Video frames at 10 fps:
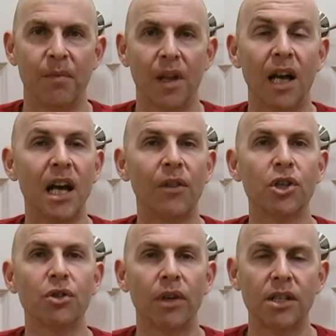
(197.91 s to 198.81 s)
Another
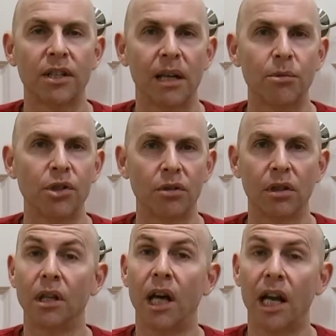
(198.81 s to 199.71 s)
stretch that I'm sure a
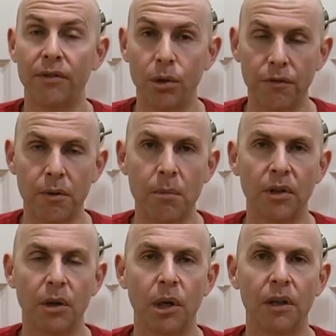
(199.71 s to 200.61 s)
lot of you are
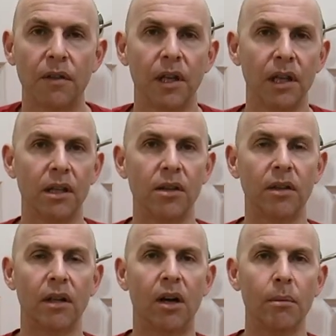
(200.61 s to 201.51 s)
familiar with
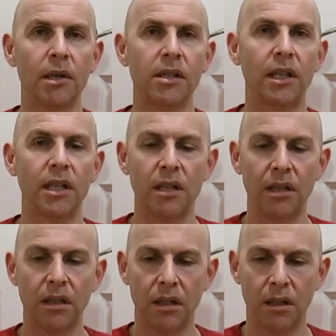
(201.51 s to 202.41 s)
is arm
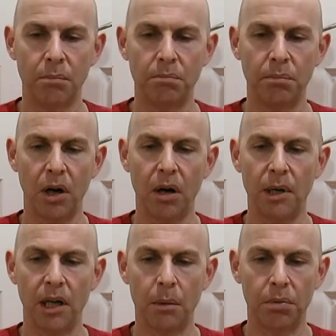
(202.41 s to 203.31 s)
extended, palm
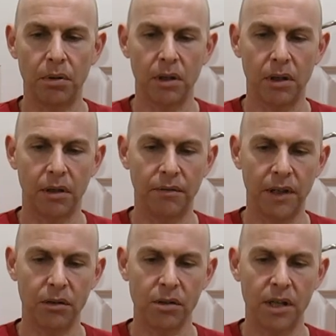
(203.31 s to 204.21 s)
up,
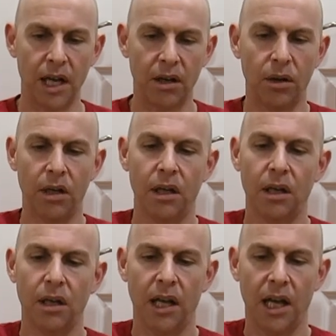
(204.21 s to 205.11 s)
fingers down,
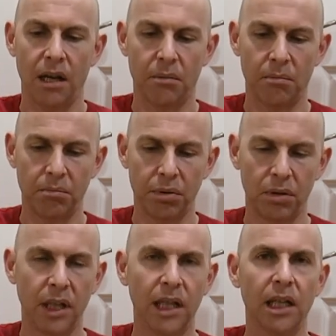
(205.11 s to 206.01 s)
and
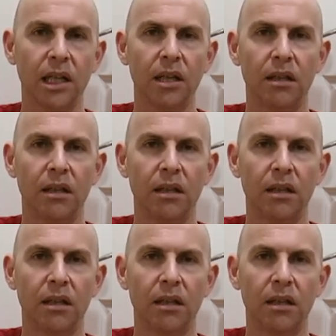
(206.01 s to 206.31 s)
pulling in.